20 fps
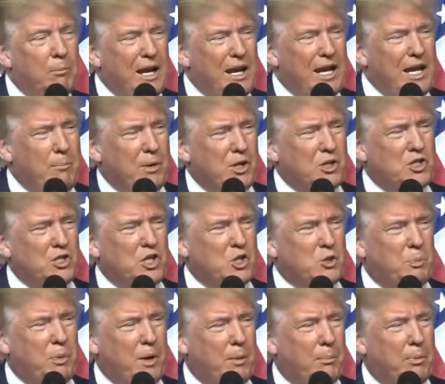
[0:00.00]
Many
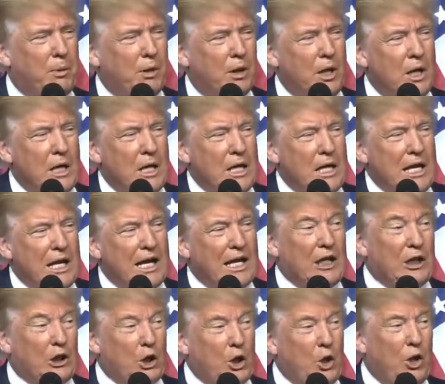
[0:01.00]
business people,
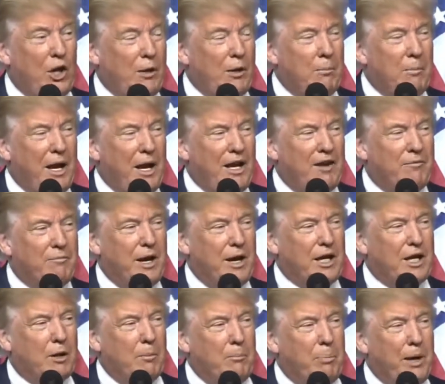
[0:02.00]
including many of my
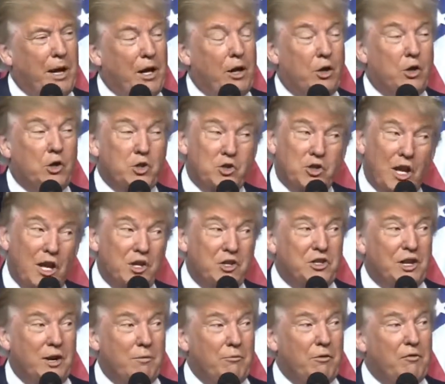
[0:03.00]
competitors and
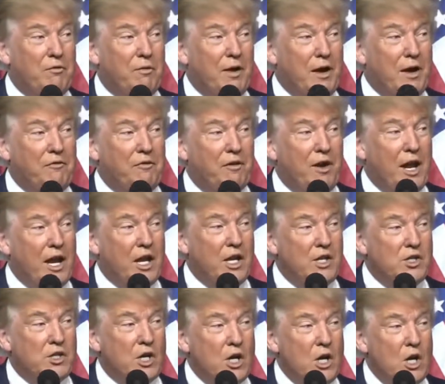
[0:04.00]
some of my
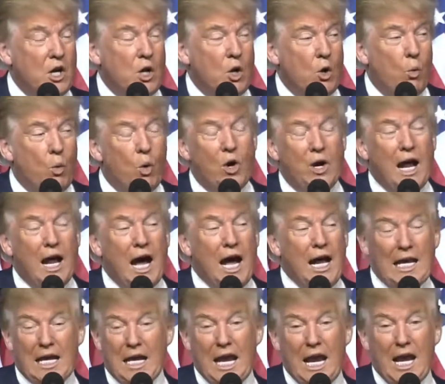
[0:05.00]
friends, were
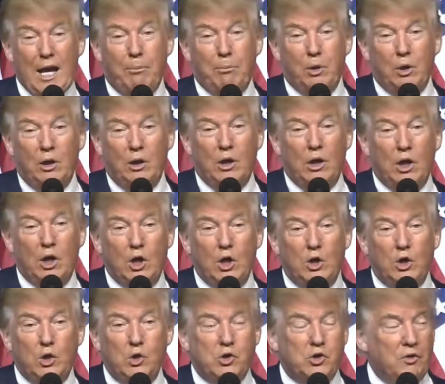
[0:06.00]
not able
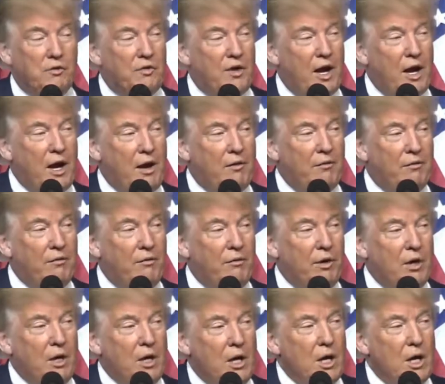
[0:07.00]
to survive.
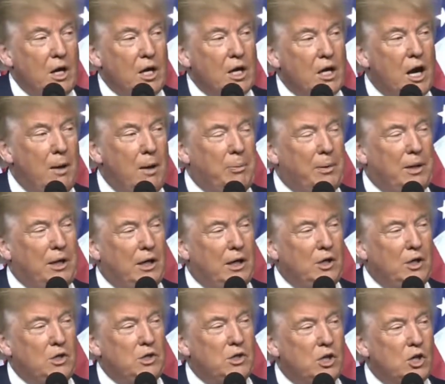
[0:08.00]

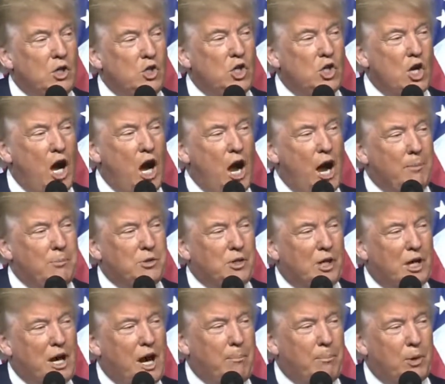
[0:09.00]
Companies, jobs,
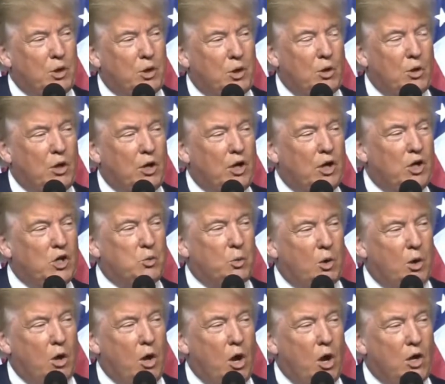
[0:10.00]
and opportunities
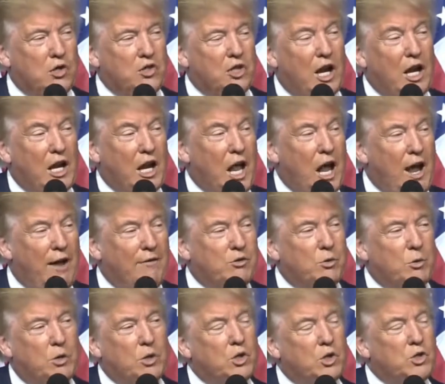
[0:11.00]
were lost, and
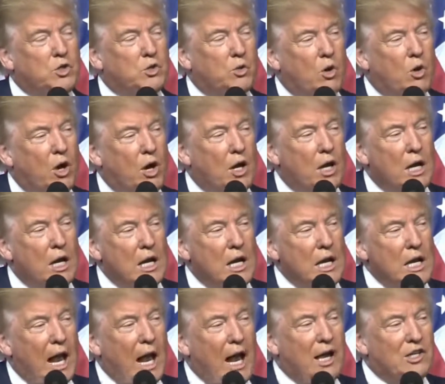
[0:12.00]
lives were destroyed
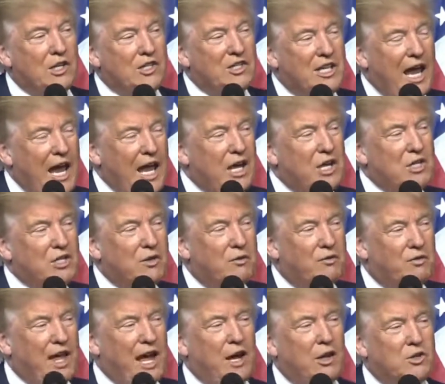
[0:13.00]
as tens
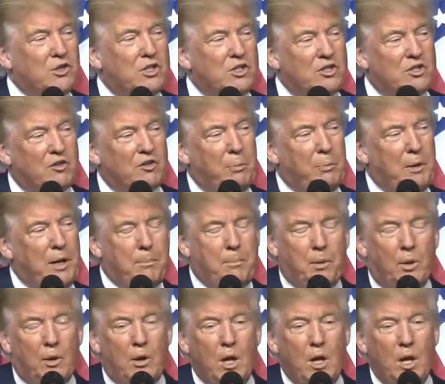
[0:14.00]
of thousands of
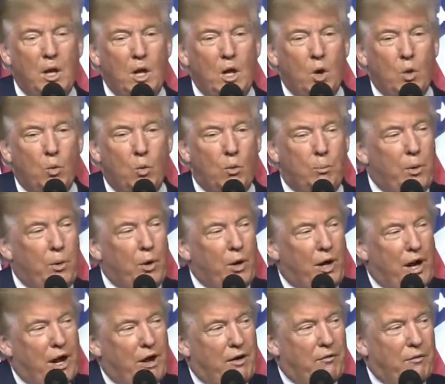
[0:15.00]
people were put
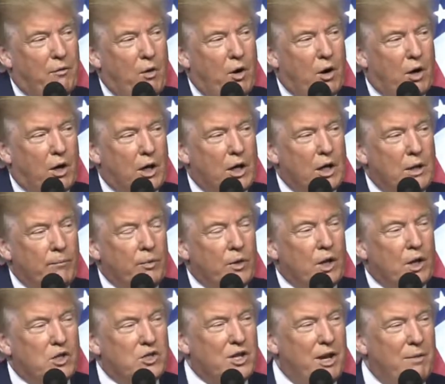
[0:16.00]
out of work.
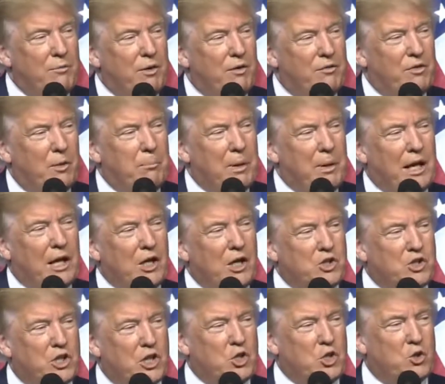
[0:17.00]
Some of the
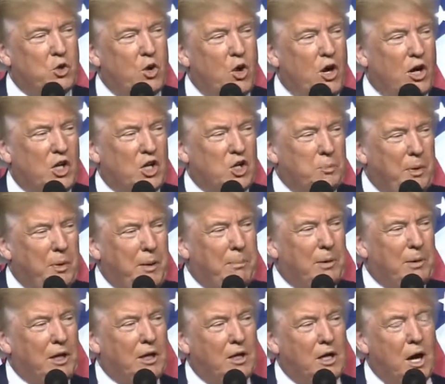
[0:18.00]
biggest and strongest
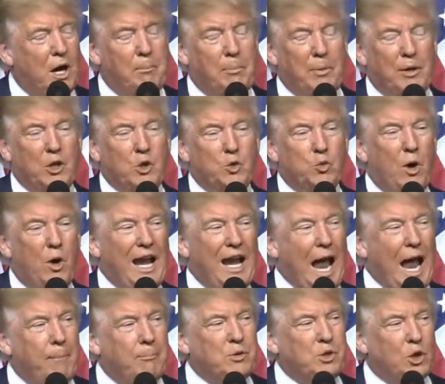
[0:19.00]
people and companies went
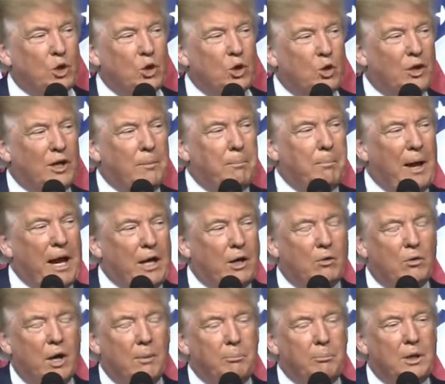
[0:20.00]
absolutely
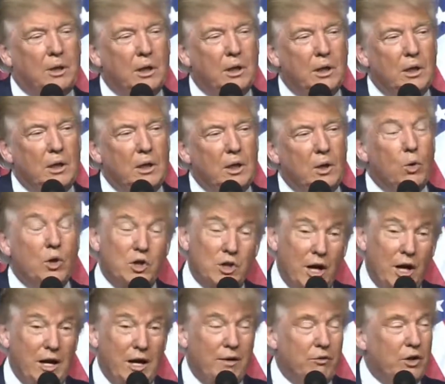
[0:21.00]
bankrupt, which
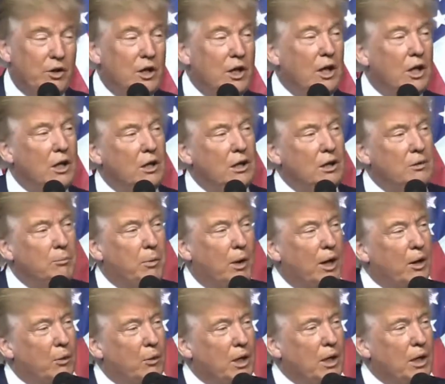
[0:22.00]
I never did,
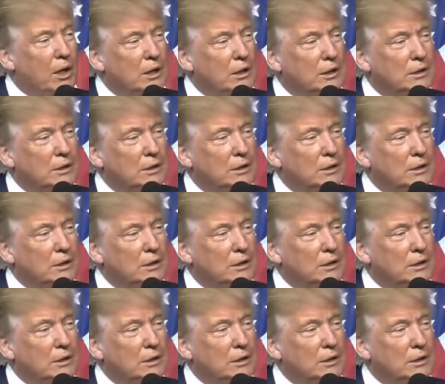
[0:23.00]
by the way.